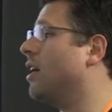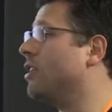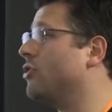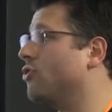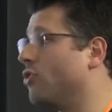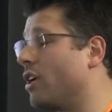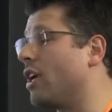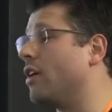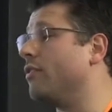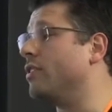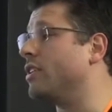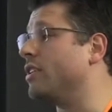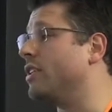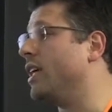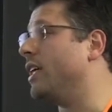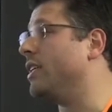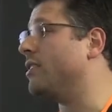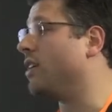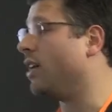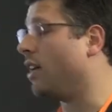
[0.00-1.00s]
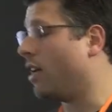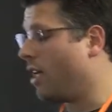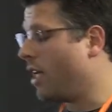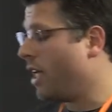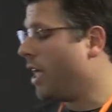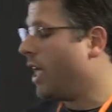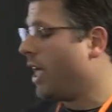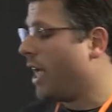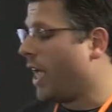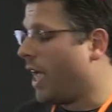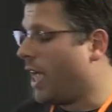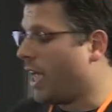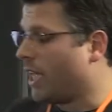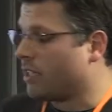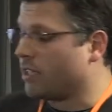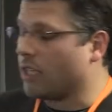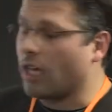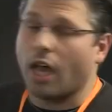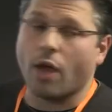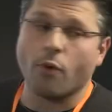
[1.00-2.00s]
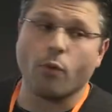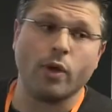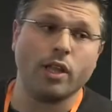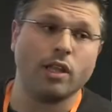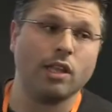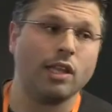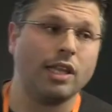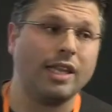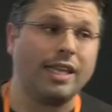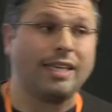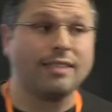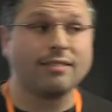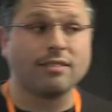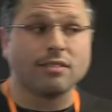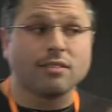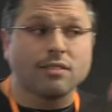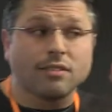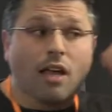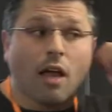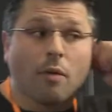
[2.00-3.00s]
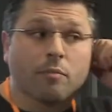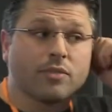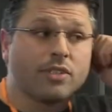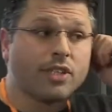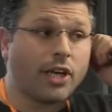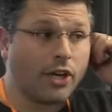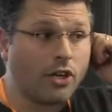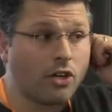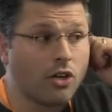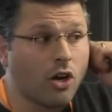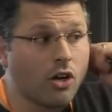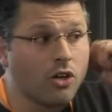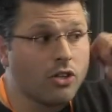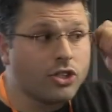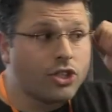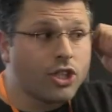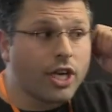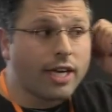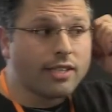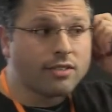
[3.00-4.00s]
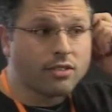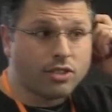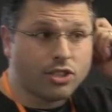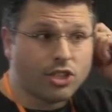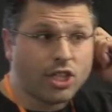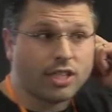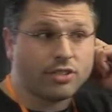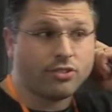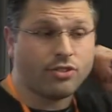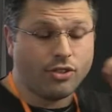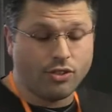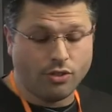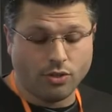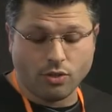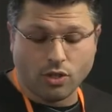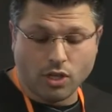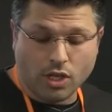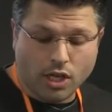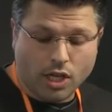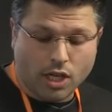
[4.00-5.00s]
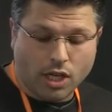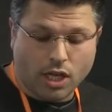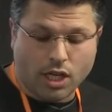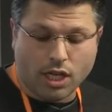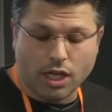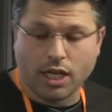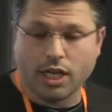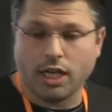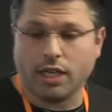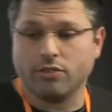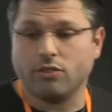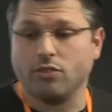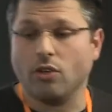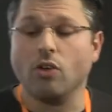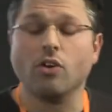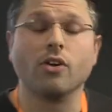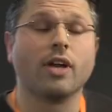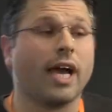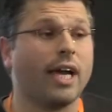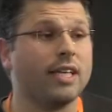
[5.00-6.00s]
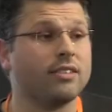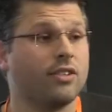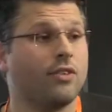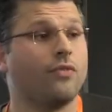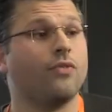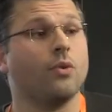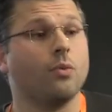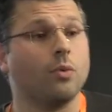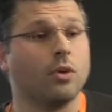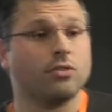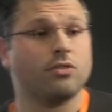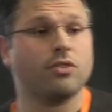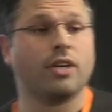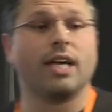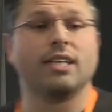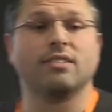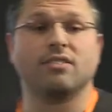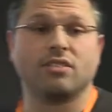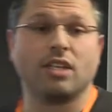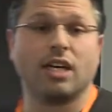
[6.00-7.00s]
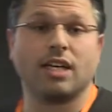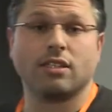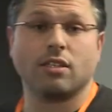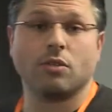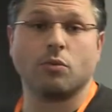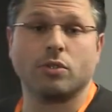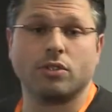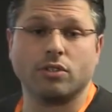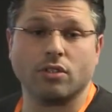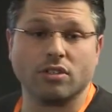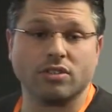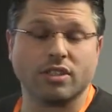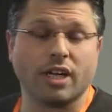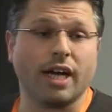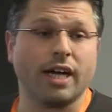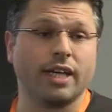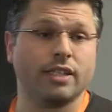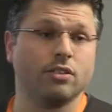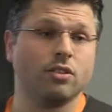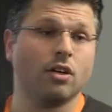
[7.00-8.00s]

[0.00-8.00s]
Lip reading: geographic data, and I will list some technology I suggest you to look at if you want to get started with those kind